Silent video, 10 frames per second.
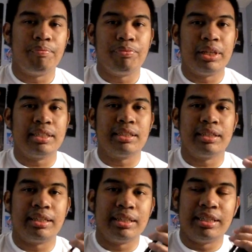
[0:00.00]

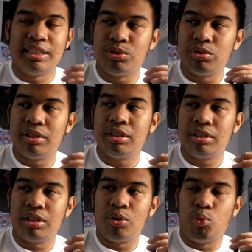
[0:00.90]
is
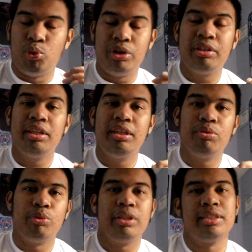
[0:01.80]

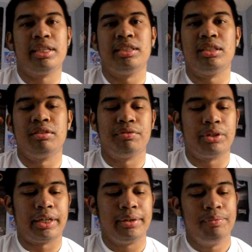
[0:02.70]
really sensitive.
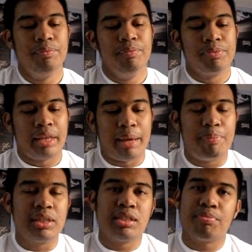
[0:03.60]
Okay, it
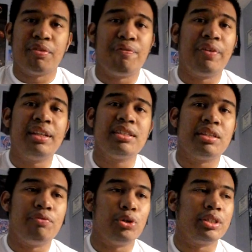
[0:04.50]
picks up the faintest
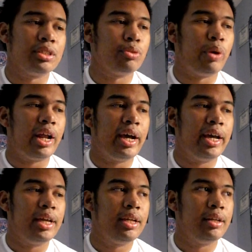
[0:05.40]
of noises. When
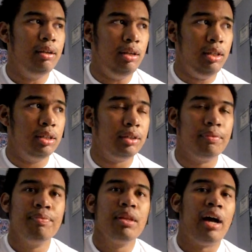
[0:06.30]
I
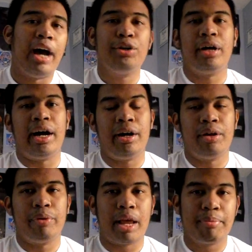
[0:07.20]

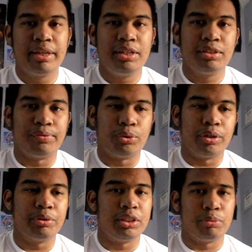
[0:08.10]
when I play Gears of War,
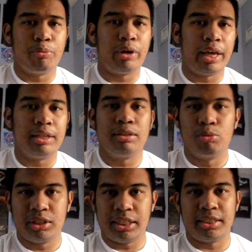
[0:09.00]
which is what I
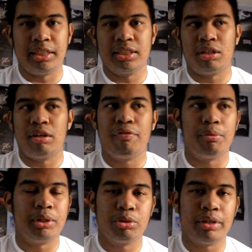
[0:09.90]
was testing this on for
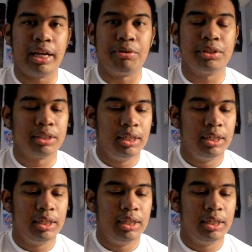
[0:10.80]
about 20 hours,